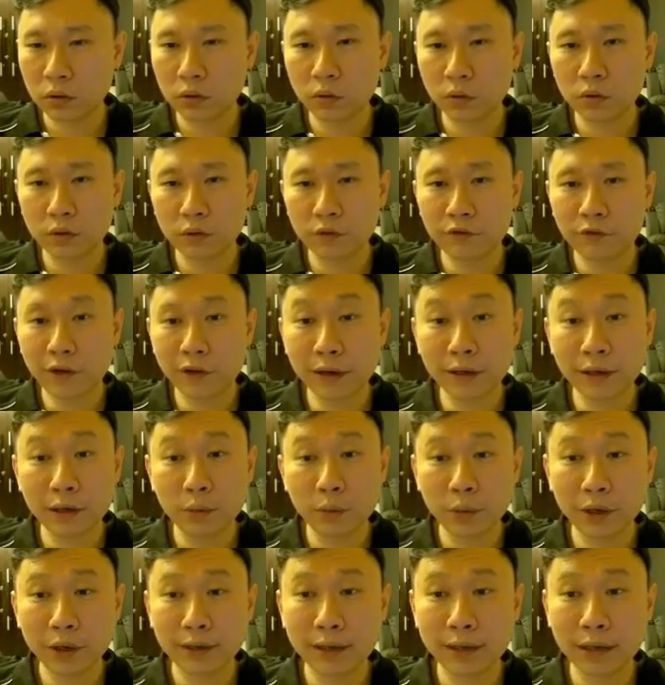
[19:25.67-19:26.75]
finally
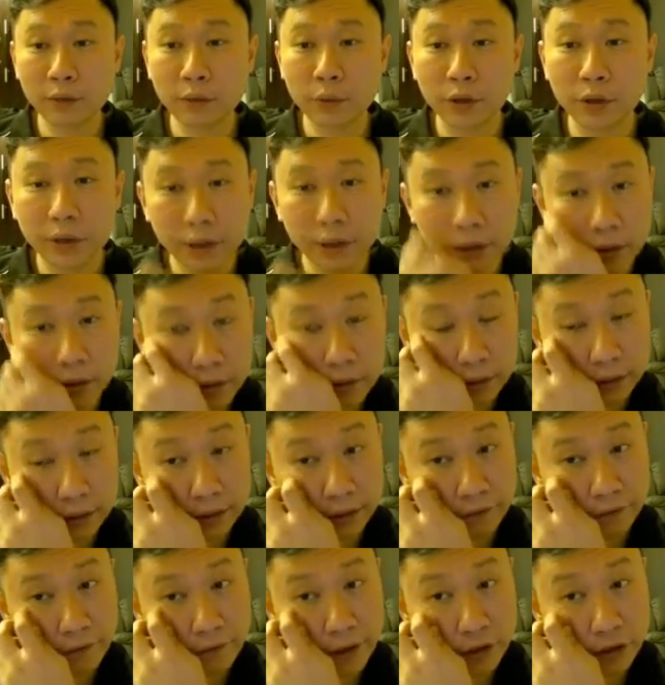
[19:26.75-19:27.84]
we are done with the
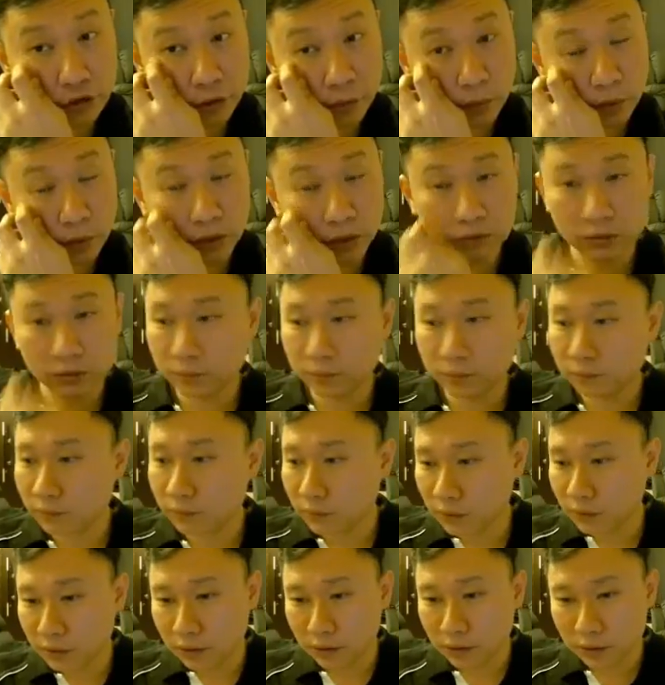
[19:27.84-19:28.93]
inventory. Wow,
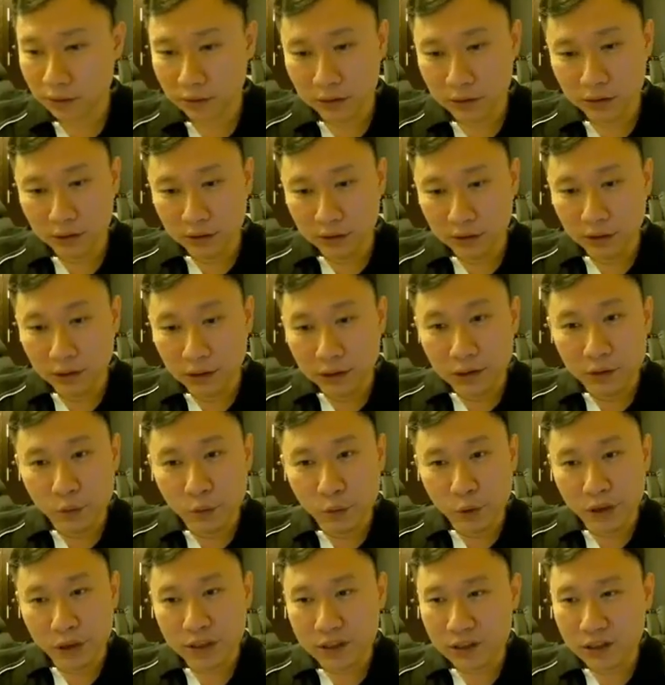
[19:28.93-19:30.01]

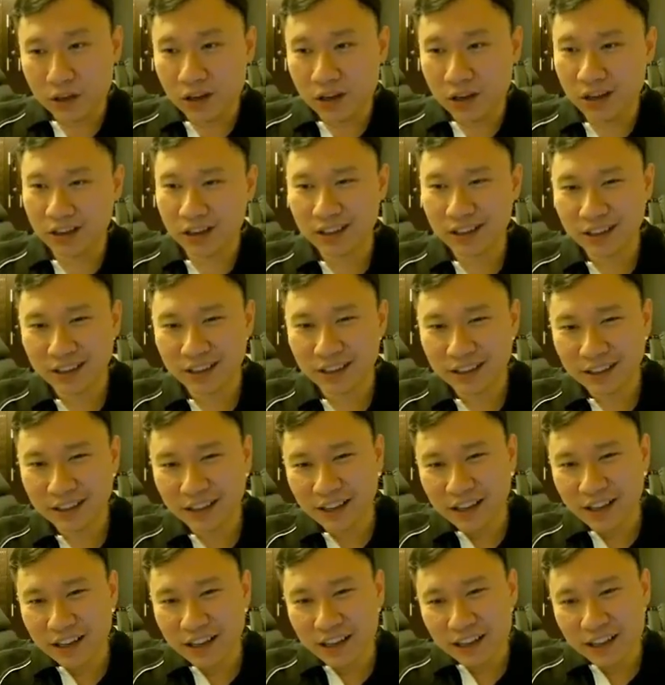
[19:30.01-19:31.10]
we're
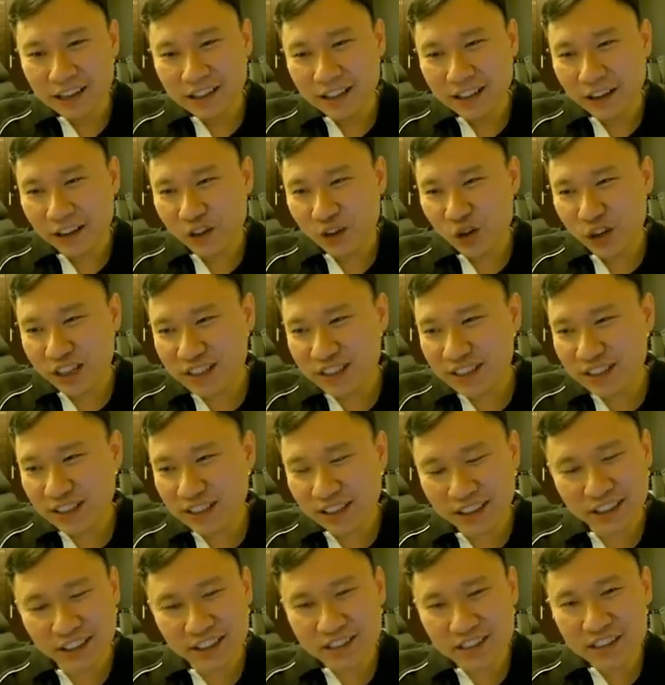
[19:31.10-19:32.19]
like, you can see,
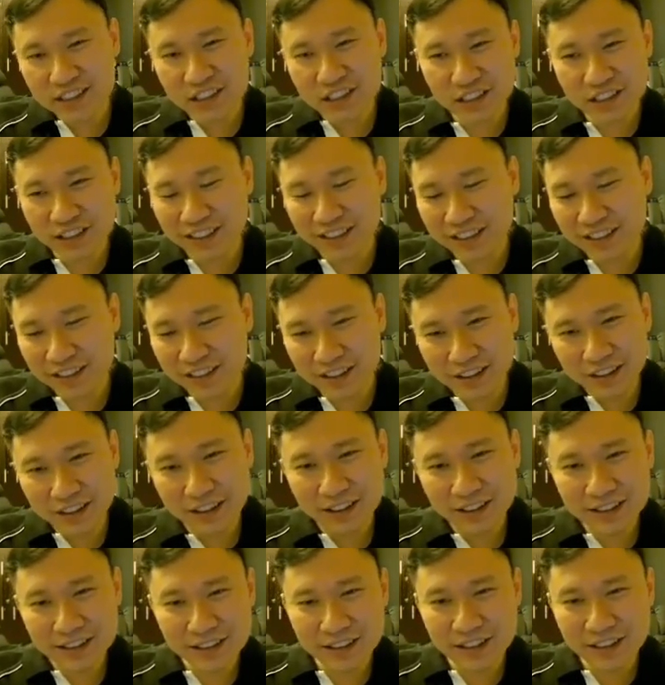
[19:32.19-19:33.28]
like this
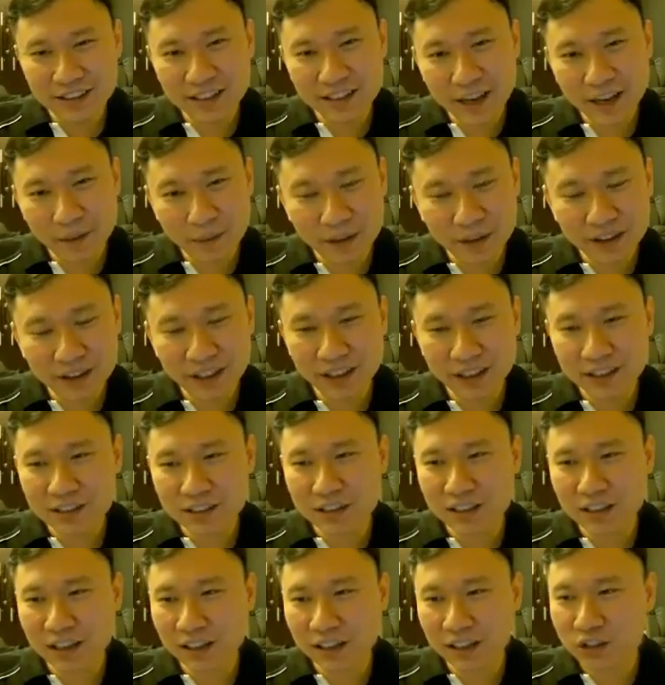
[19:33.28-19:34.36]
game, it
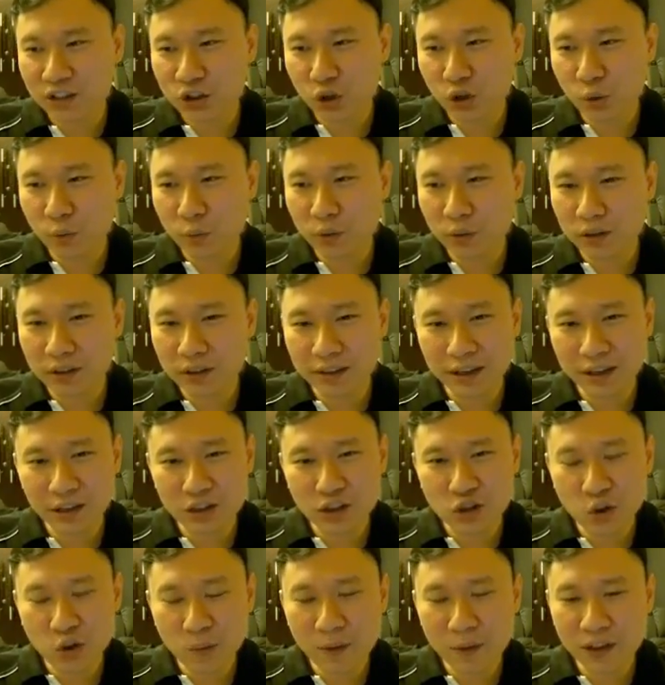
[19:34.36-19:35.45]
takes like there are
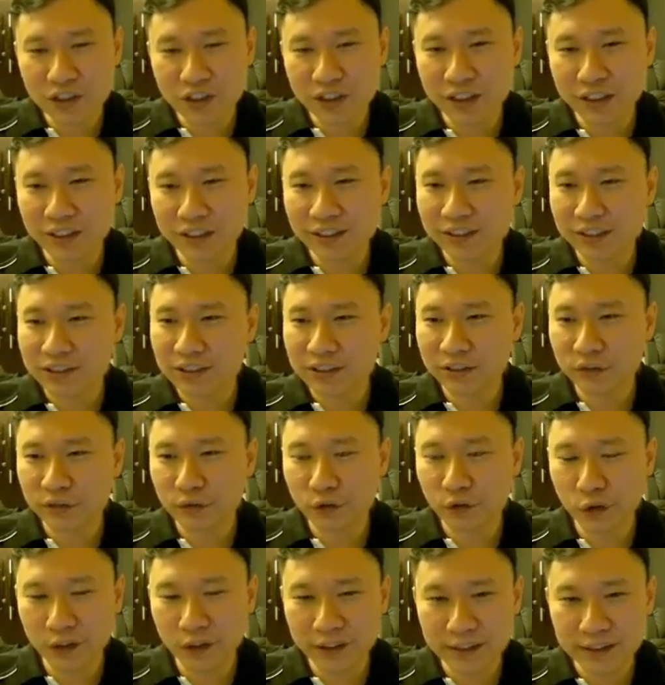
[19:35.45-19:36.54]
so much details
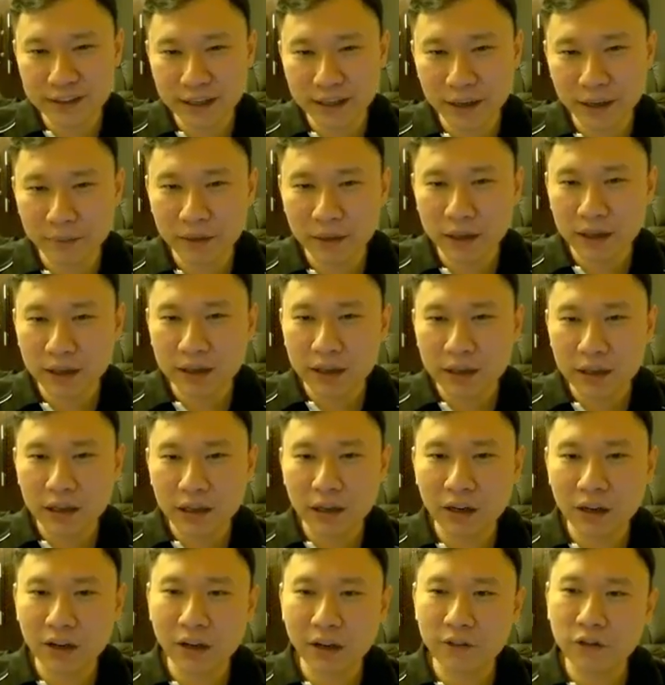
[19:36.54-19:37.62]
for this game.
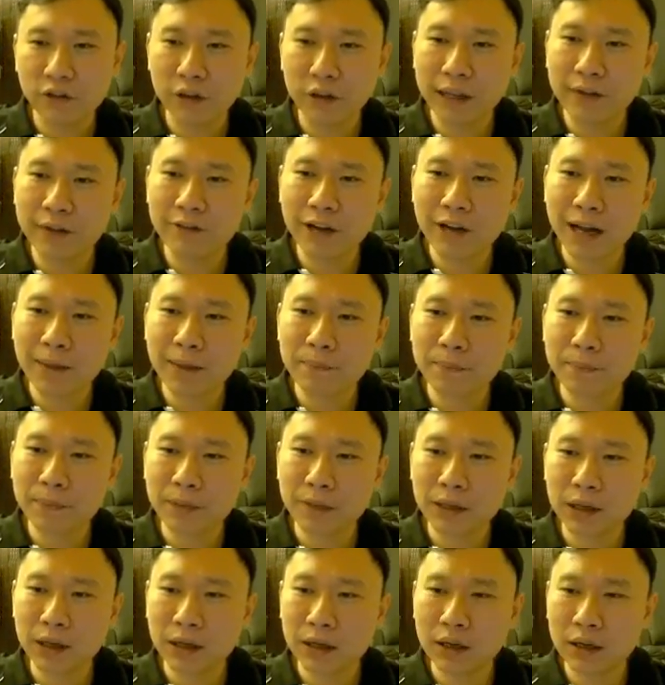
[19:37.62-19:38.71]
Okay, for level up,
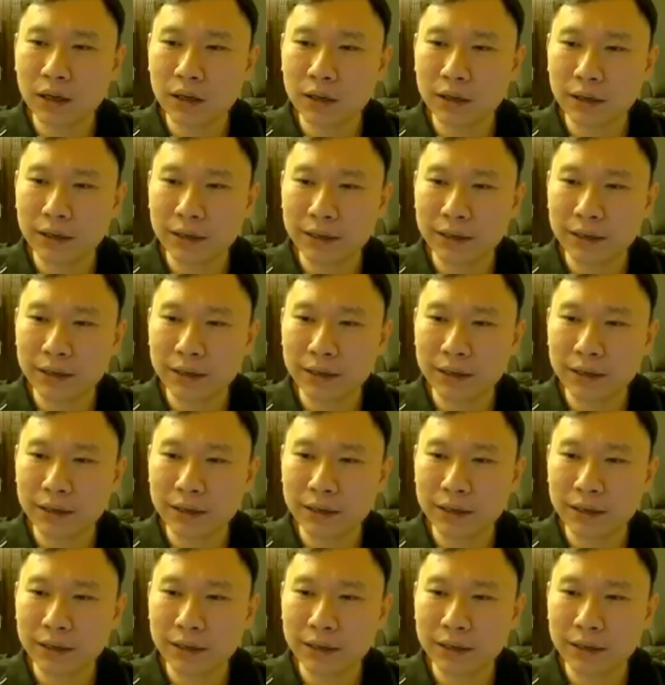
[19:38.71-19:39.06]
level